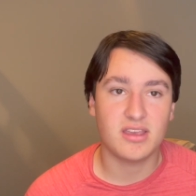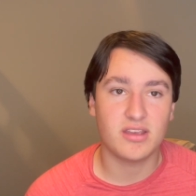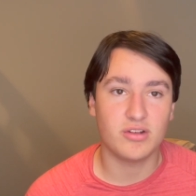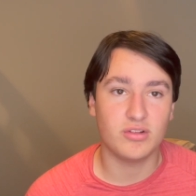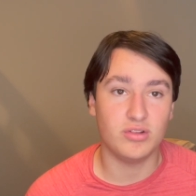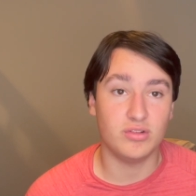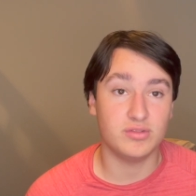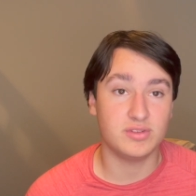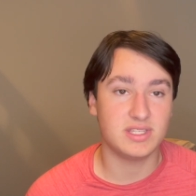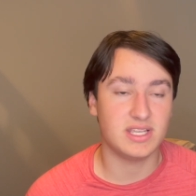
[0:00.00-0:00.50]
You're
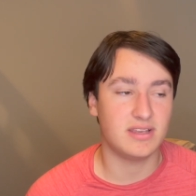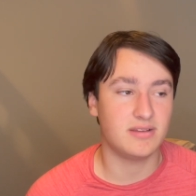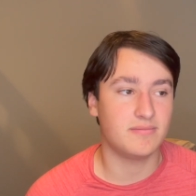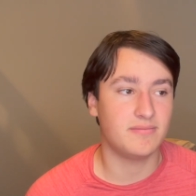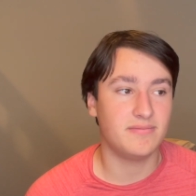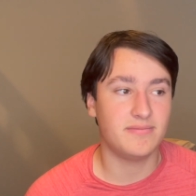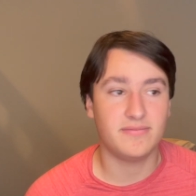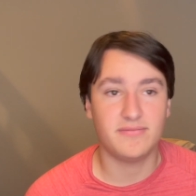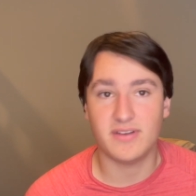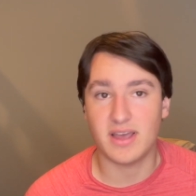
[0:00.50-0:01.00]

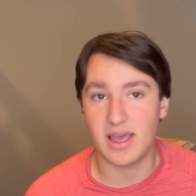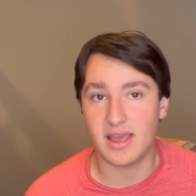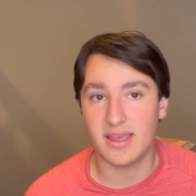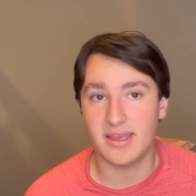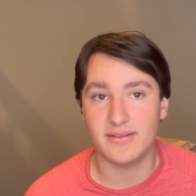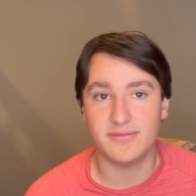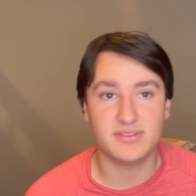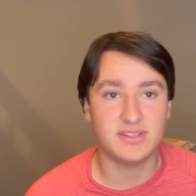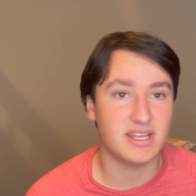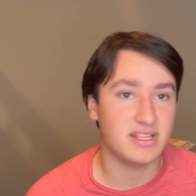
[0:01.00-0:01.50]
losing
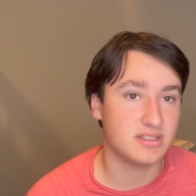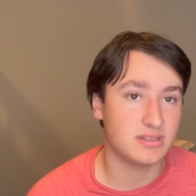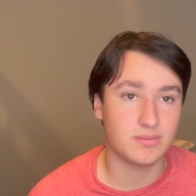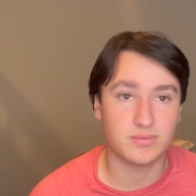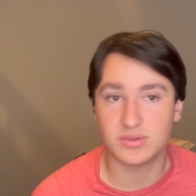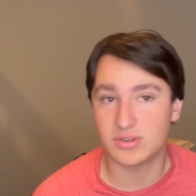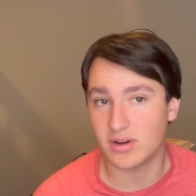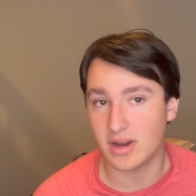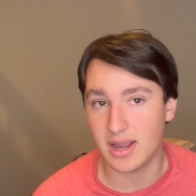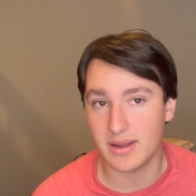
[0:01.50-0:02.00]
five, 10
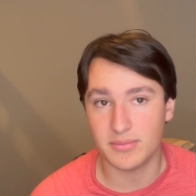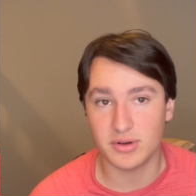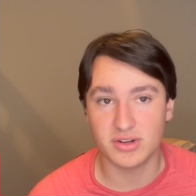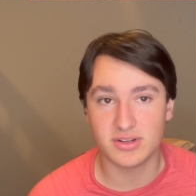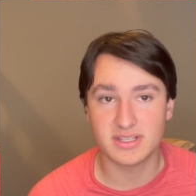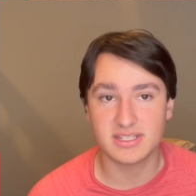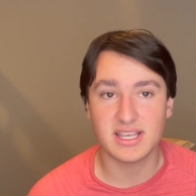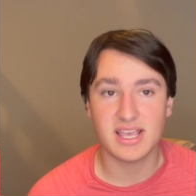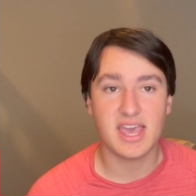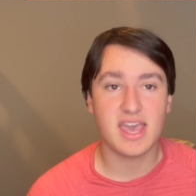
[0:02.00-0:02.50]

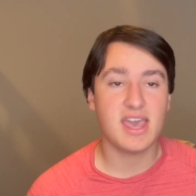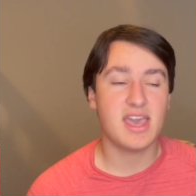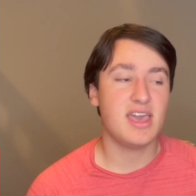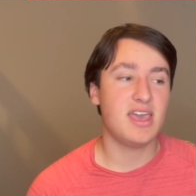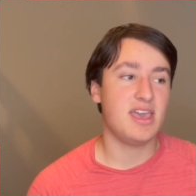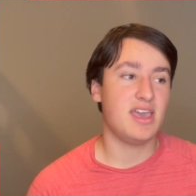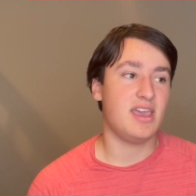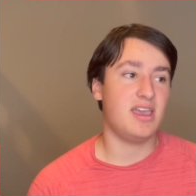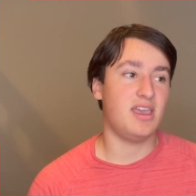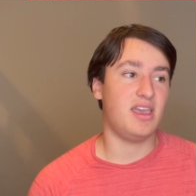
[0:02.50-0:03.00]
subscribers
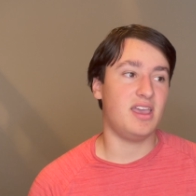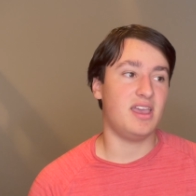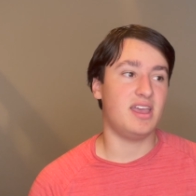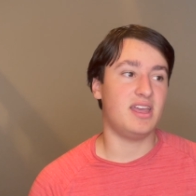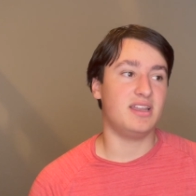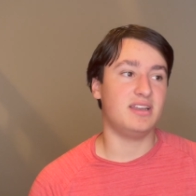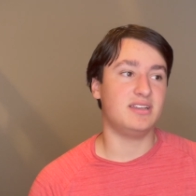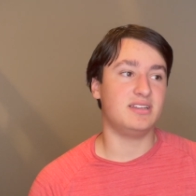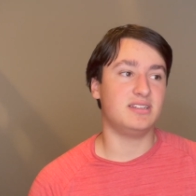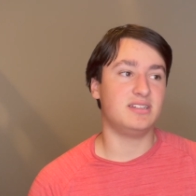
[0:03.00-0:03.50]

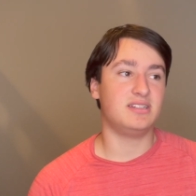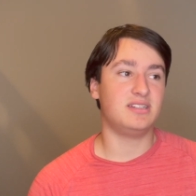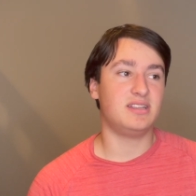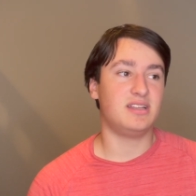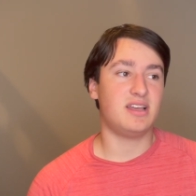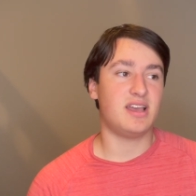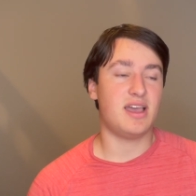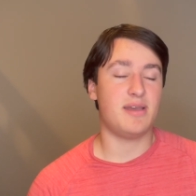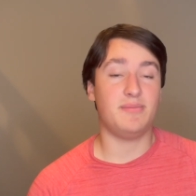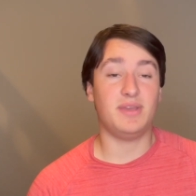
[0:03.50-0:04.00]
and
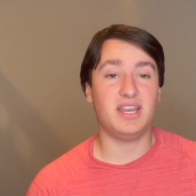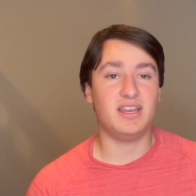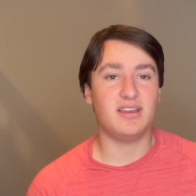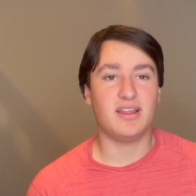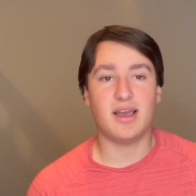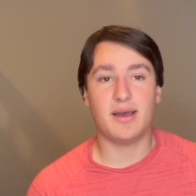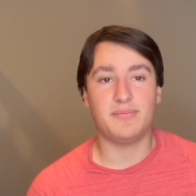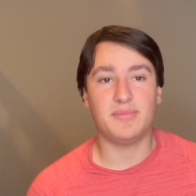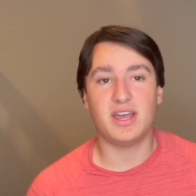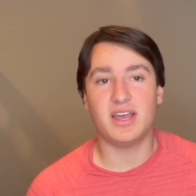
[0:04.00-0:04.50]
I mean,
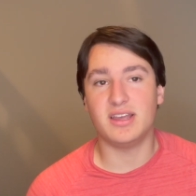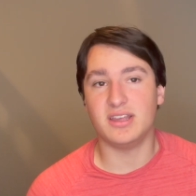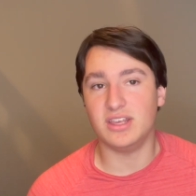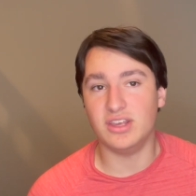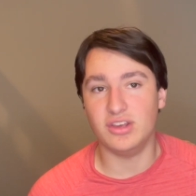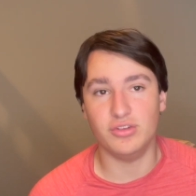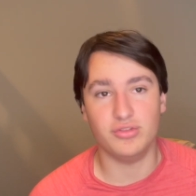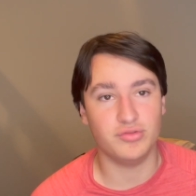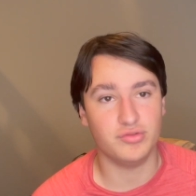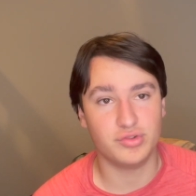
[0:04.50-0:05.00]
I'm not a
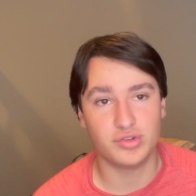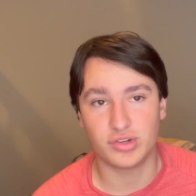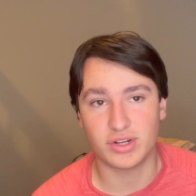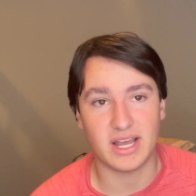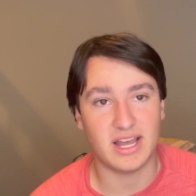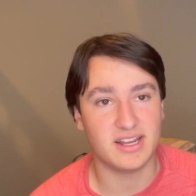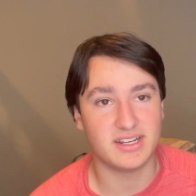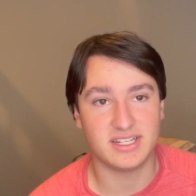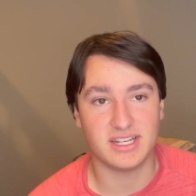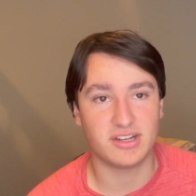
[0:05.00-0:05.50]
huge
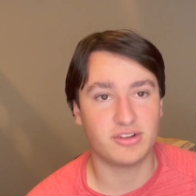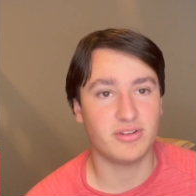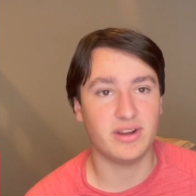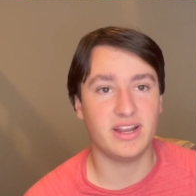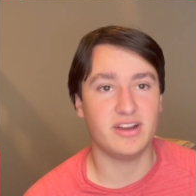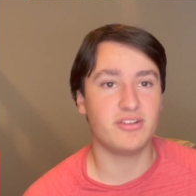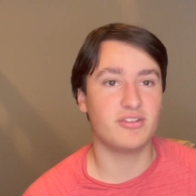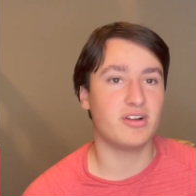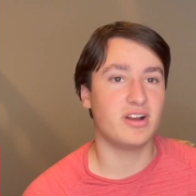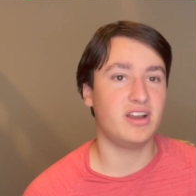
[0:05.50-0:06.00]
content
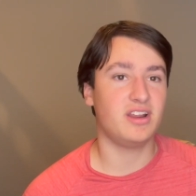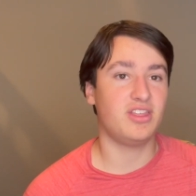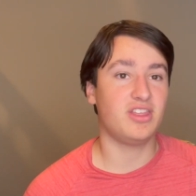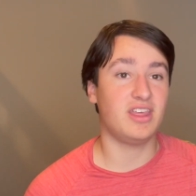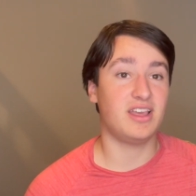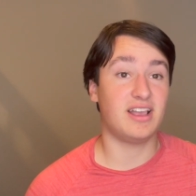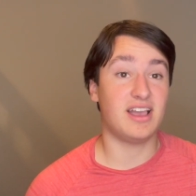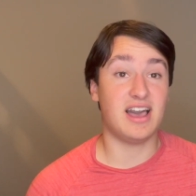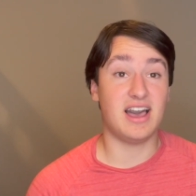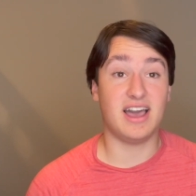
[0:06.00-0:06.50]
creator or
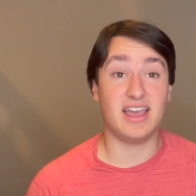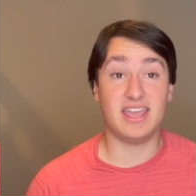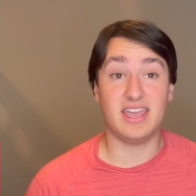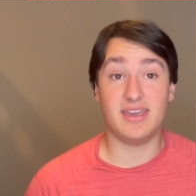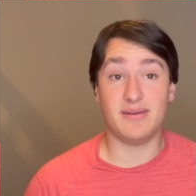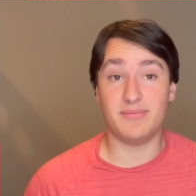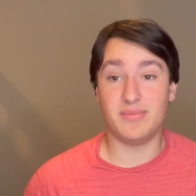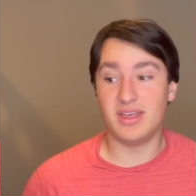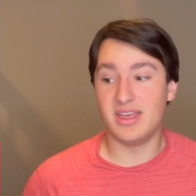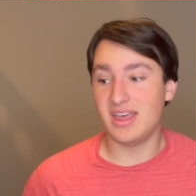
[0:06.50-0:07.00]
anything. I
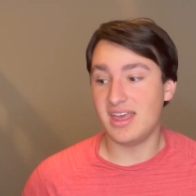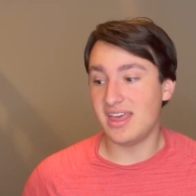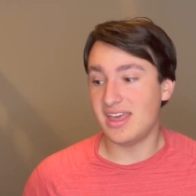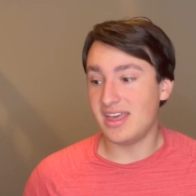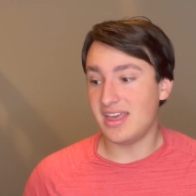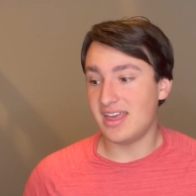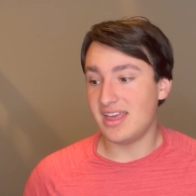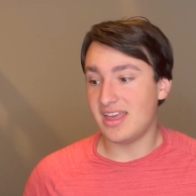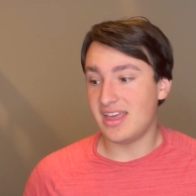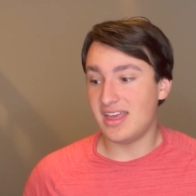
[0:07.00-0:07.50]
am
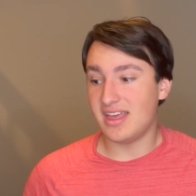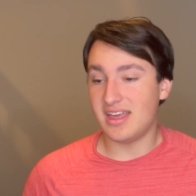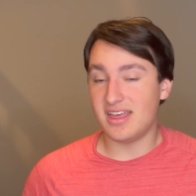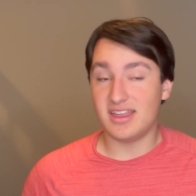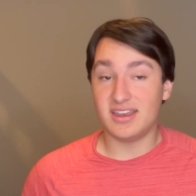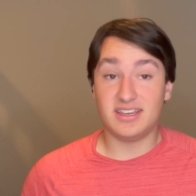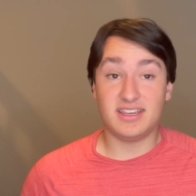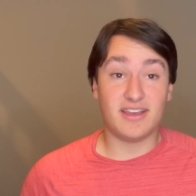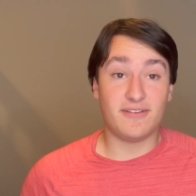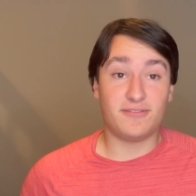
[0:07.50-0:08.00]

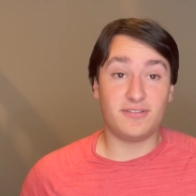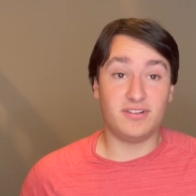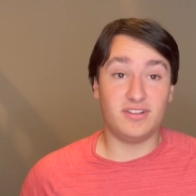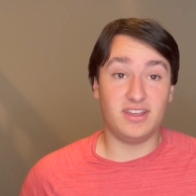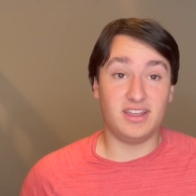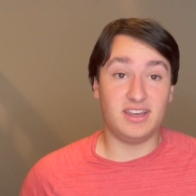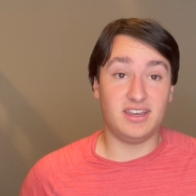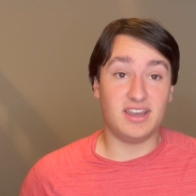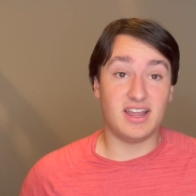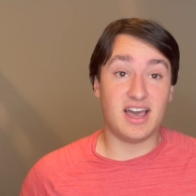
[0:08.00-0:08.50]

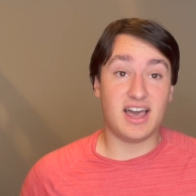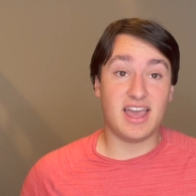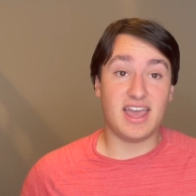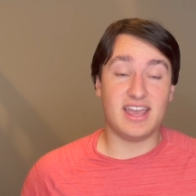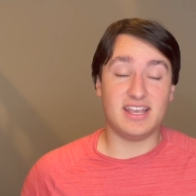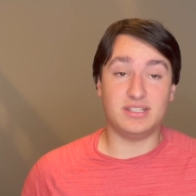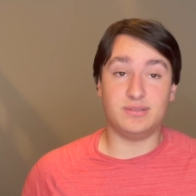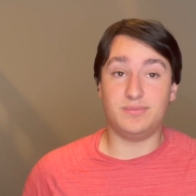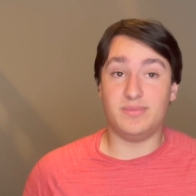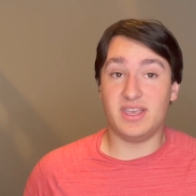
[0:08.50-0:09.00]
definitely not
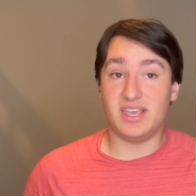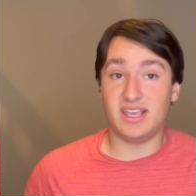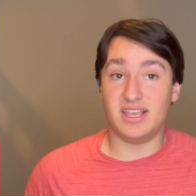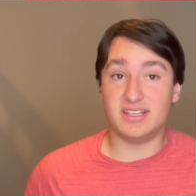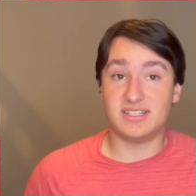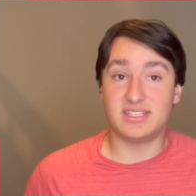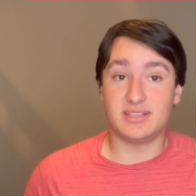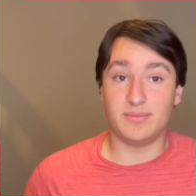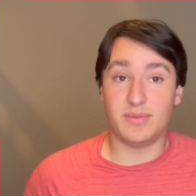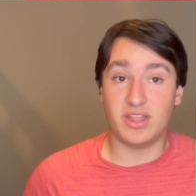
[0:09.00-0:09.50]
as big
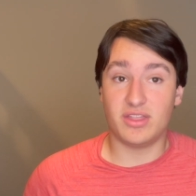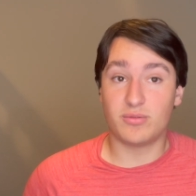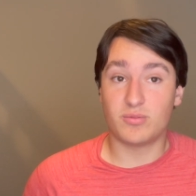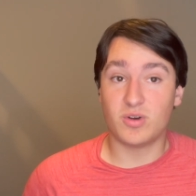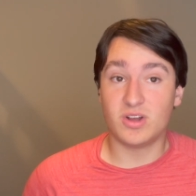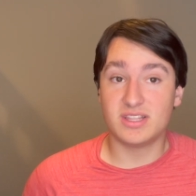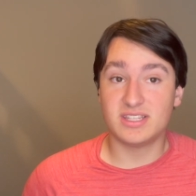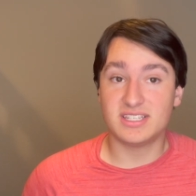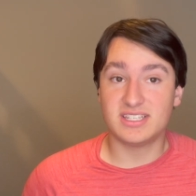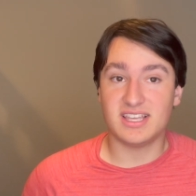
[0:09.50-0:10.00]
as some other
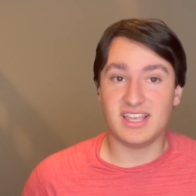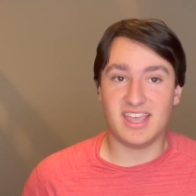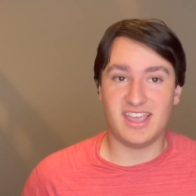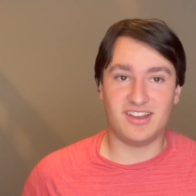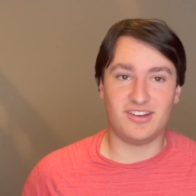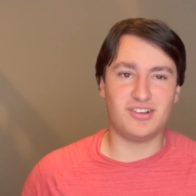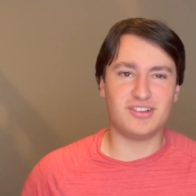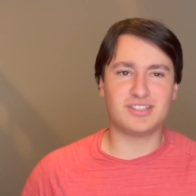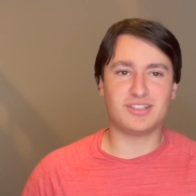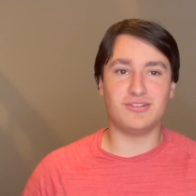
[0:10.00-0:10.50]
ones.
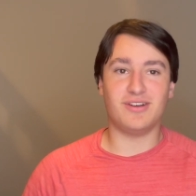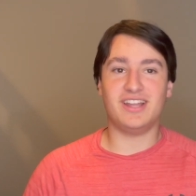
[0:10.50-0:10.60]
And also,